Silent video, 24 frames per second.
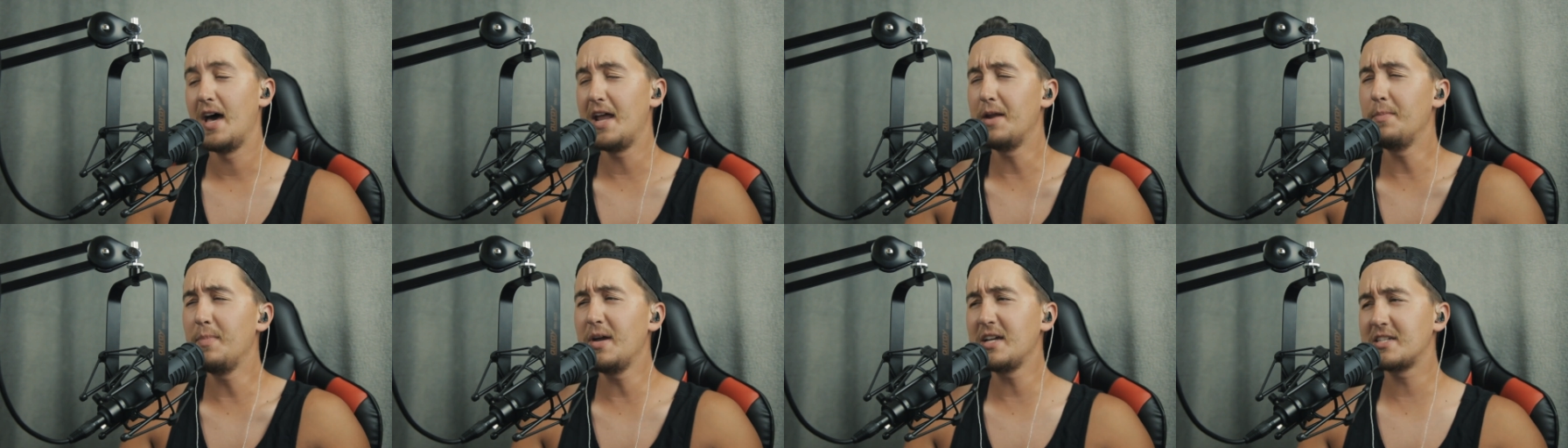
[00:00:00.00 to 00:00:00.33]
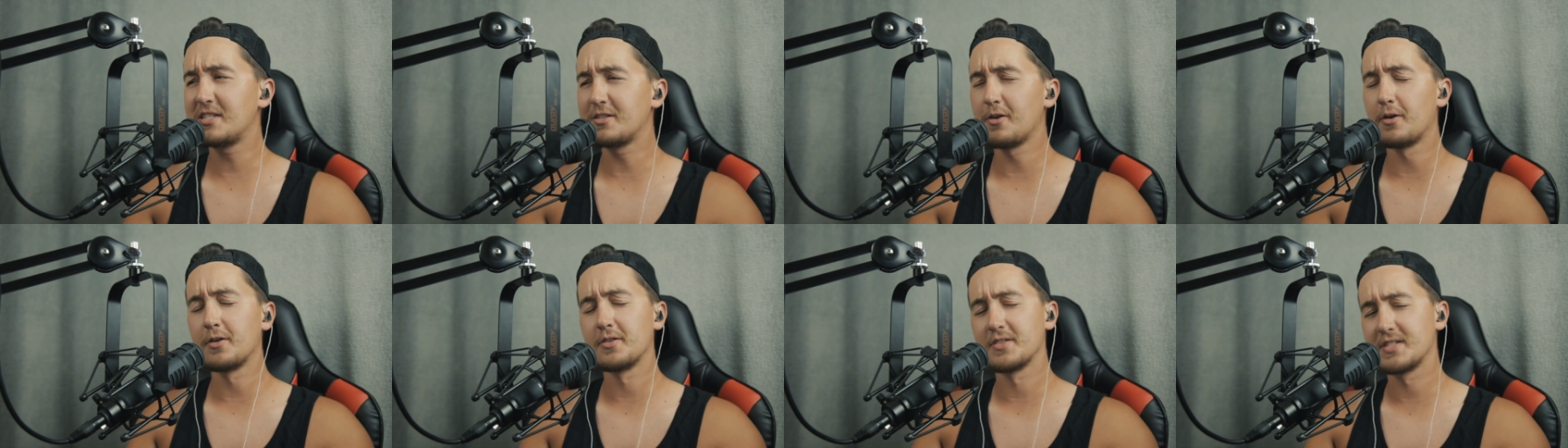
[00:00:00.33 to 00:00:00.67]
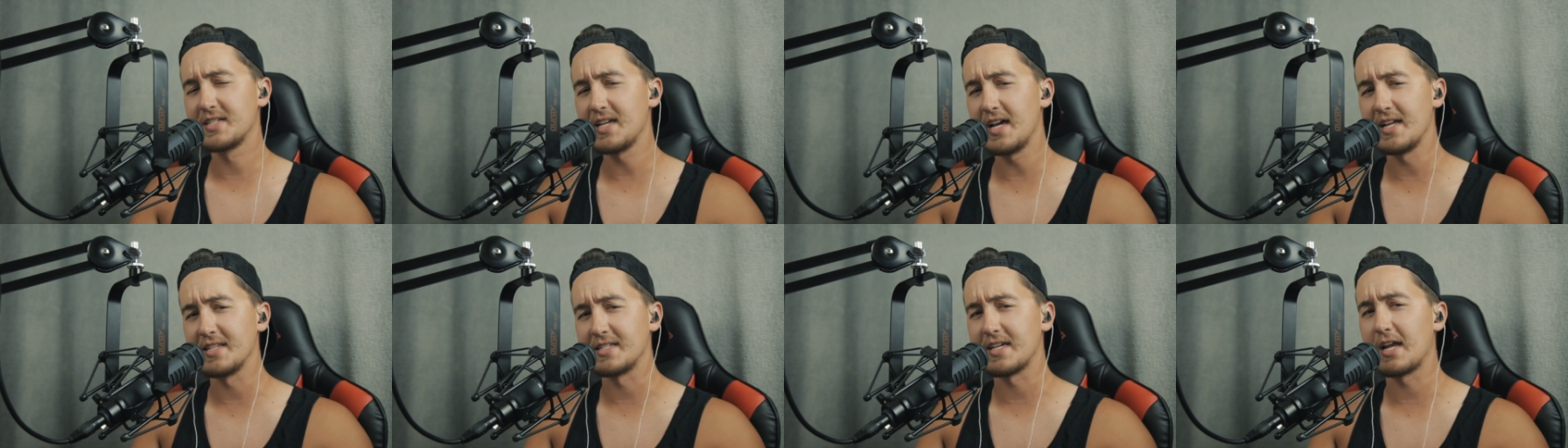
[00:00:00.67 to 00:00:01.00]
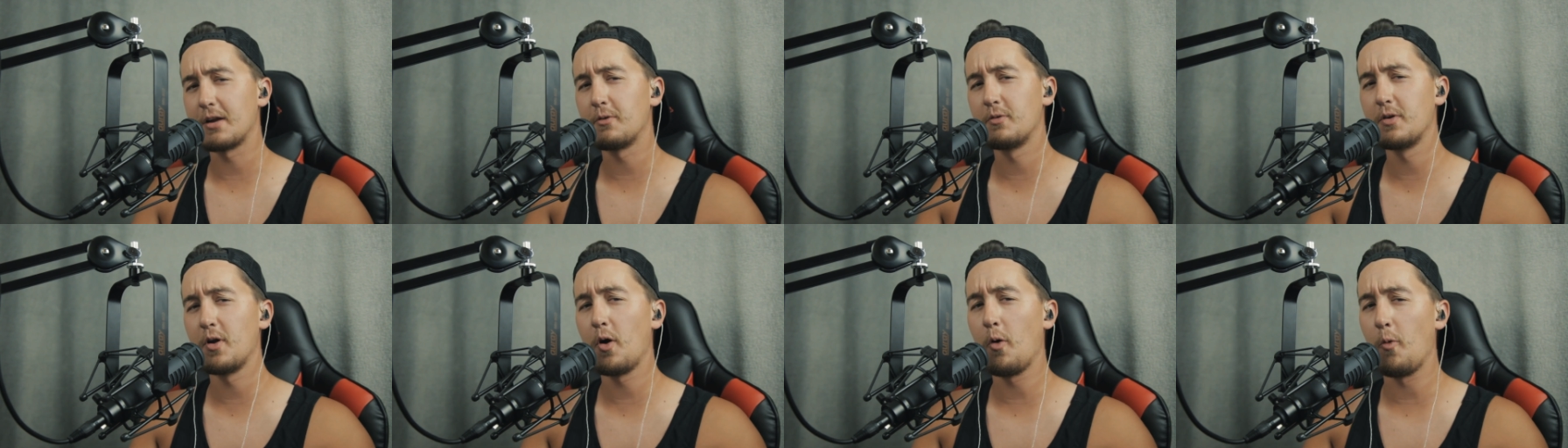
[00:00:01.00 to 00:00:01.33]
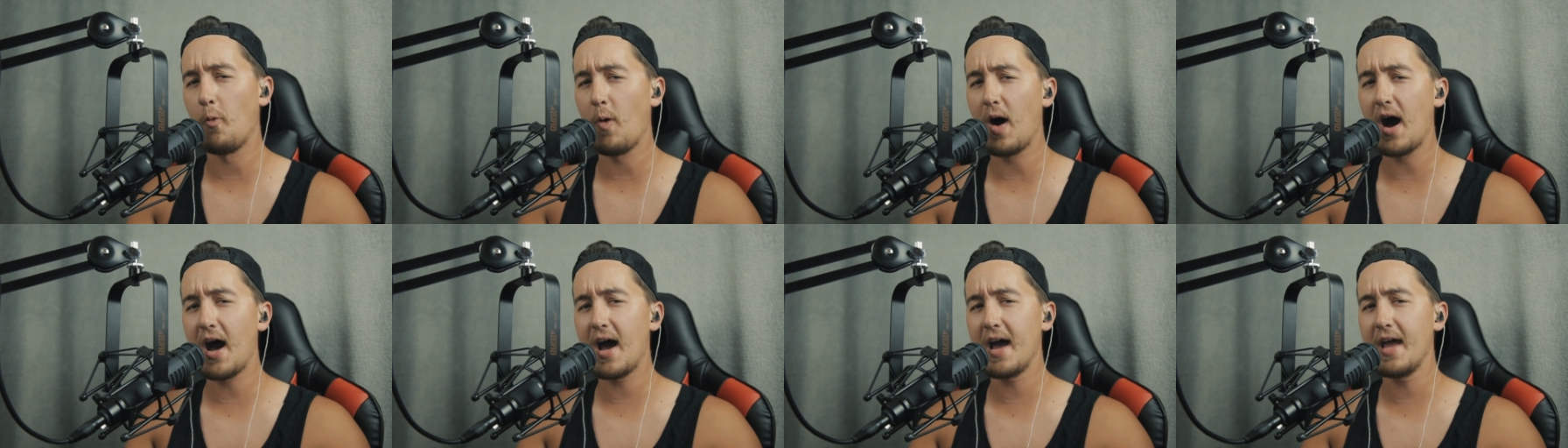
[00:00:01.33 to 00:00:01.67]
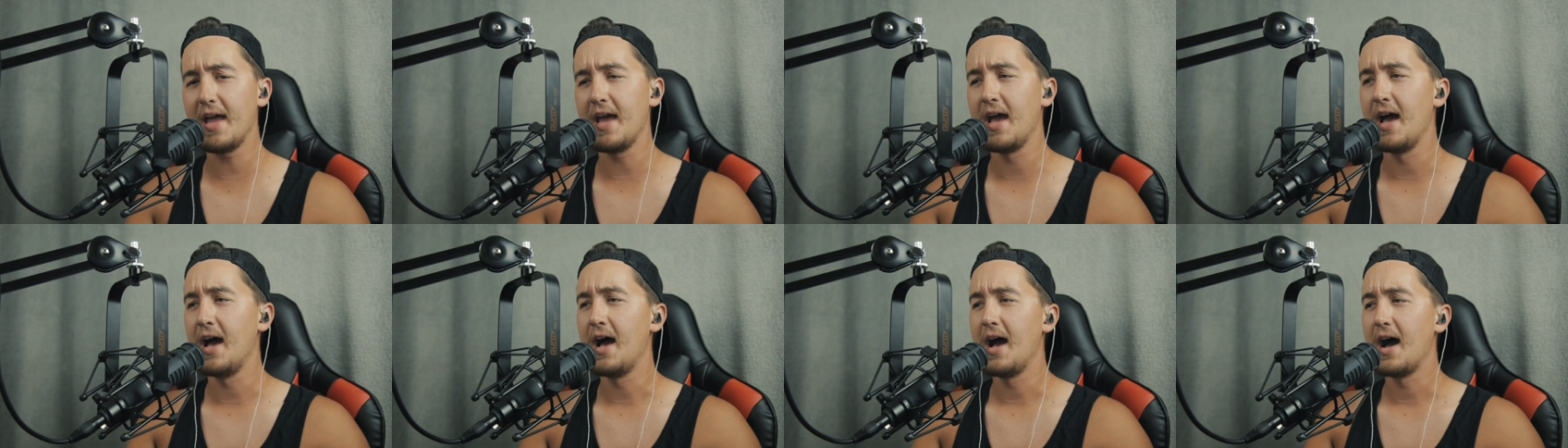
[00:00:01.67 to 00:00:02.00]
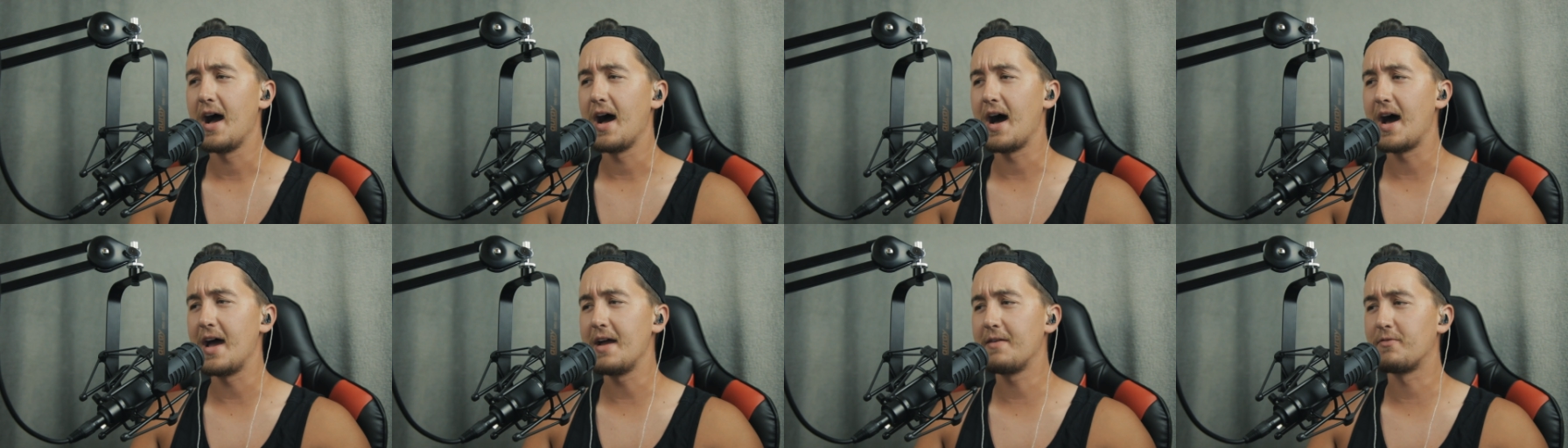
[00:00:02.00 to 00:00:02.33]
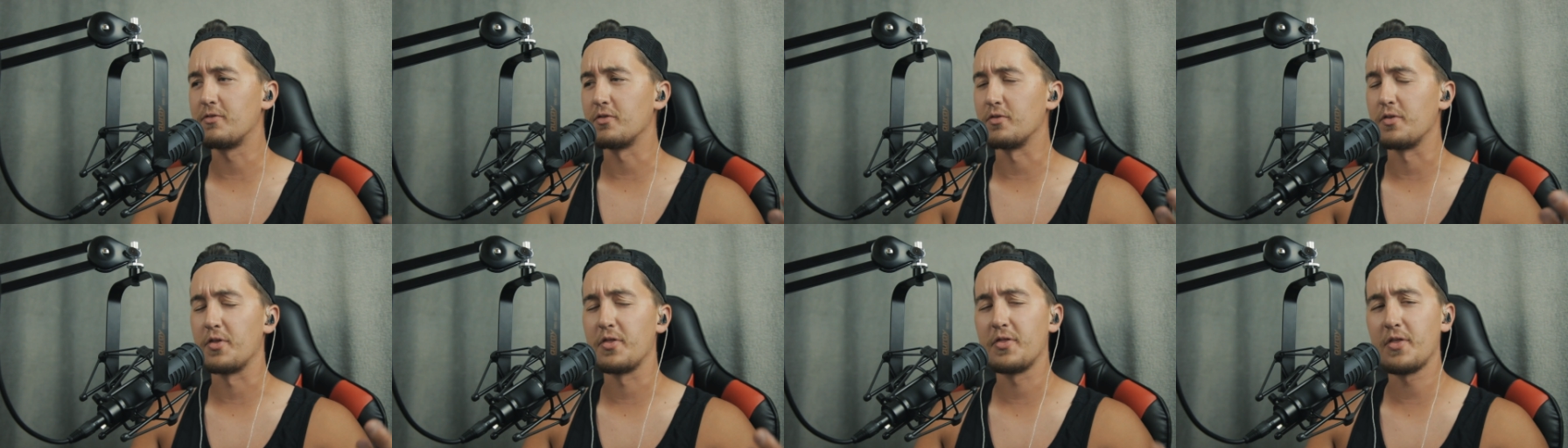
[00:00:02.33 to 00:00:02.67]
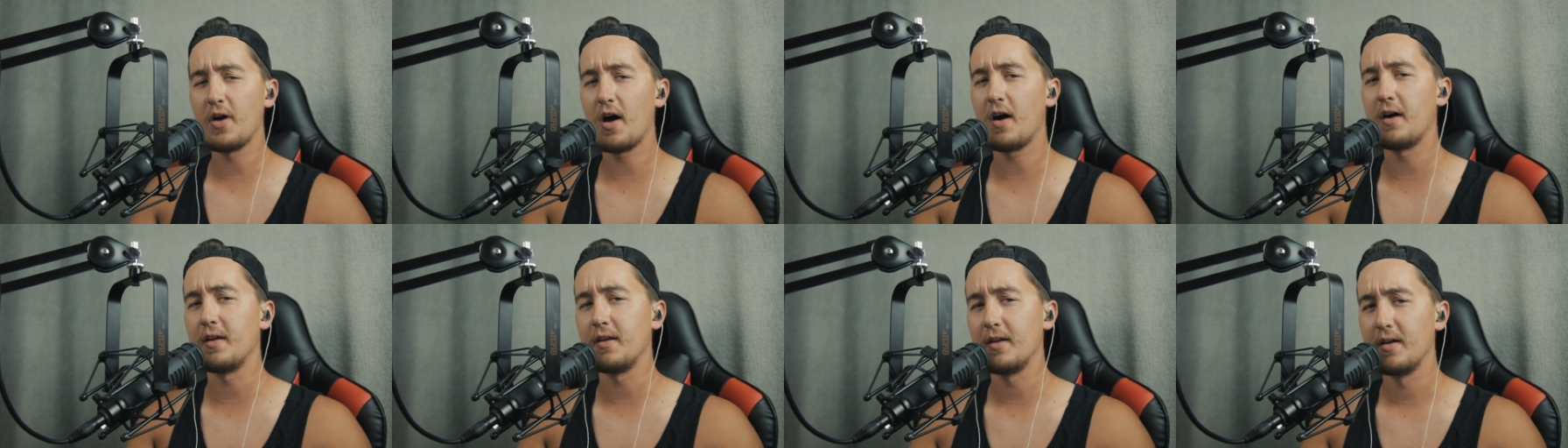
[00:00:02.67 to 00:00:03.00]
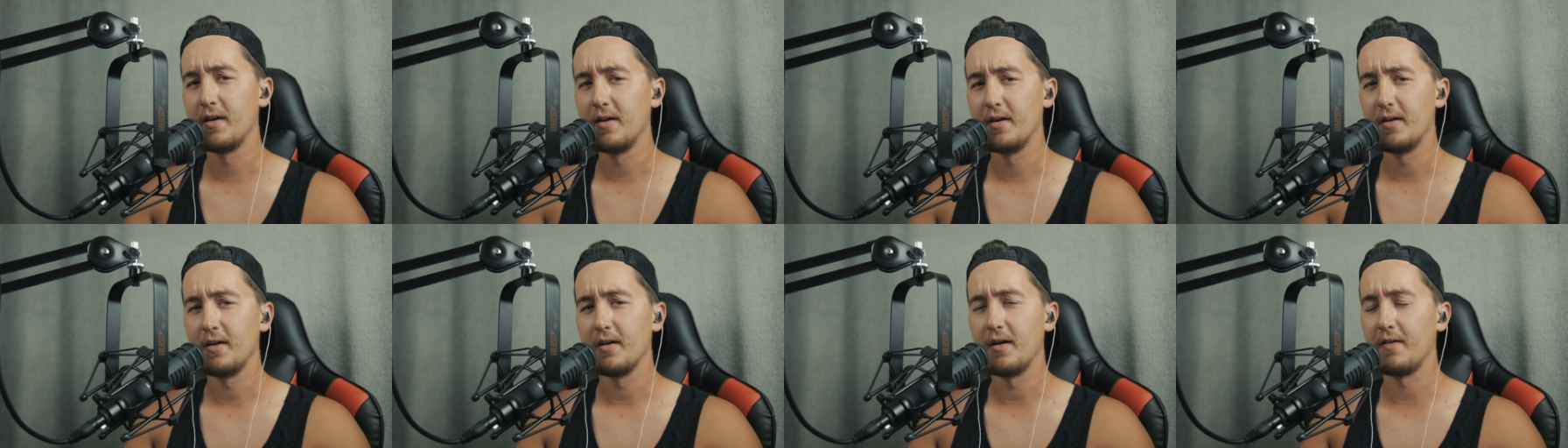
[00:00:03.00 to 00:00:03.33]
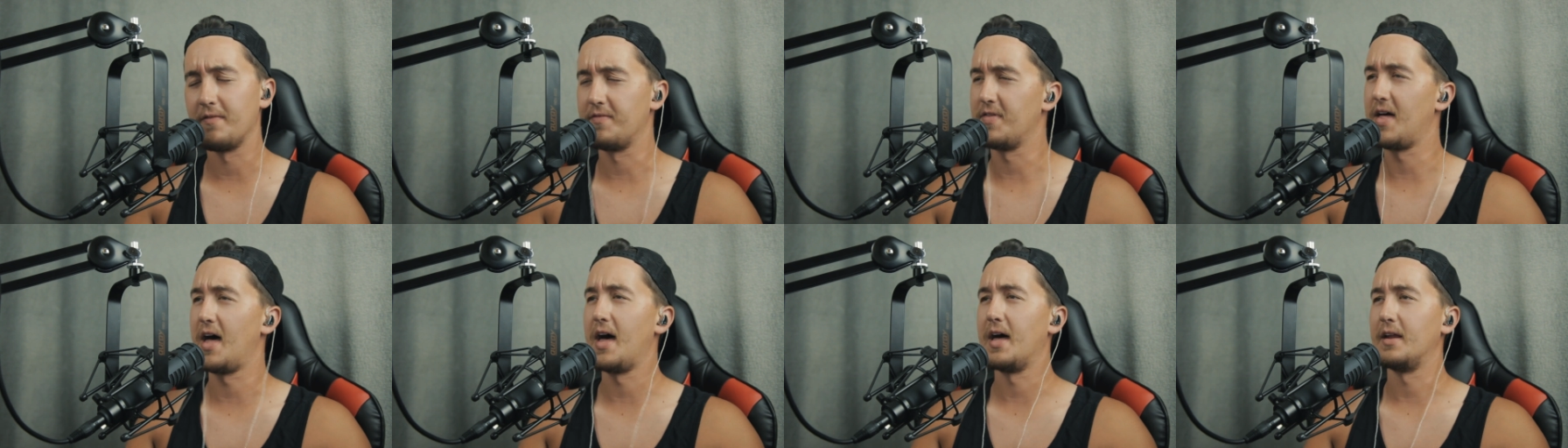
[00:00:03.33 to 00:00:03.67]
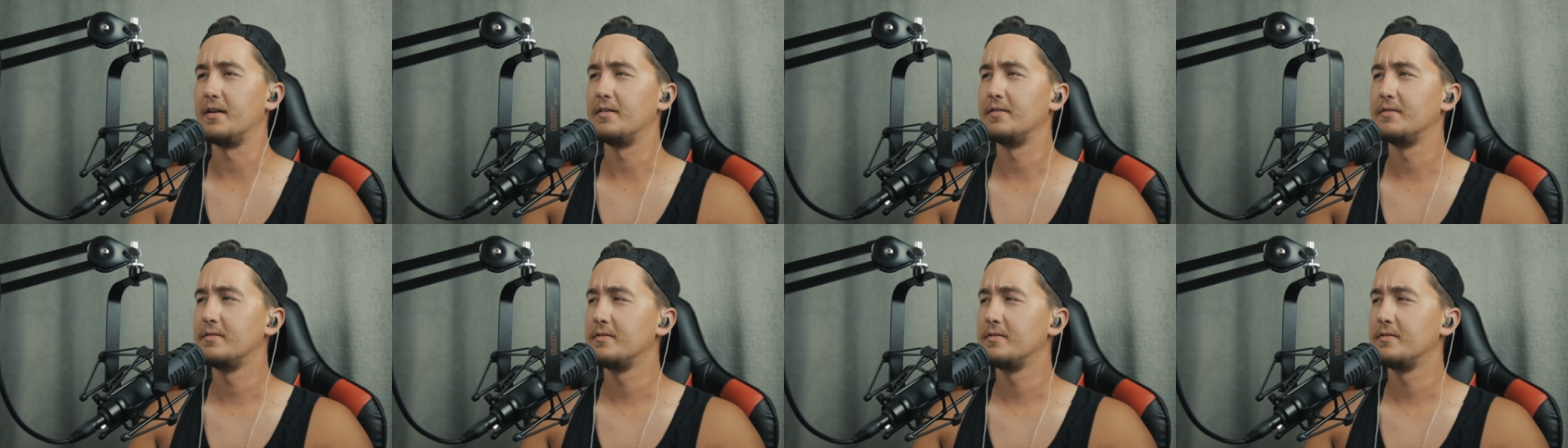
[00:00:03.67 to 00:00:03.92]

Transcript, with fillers: And it makes total sense. I don't know why I ever thought of that.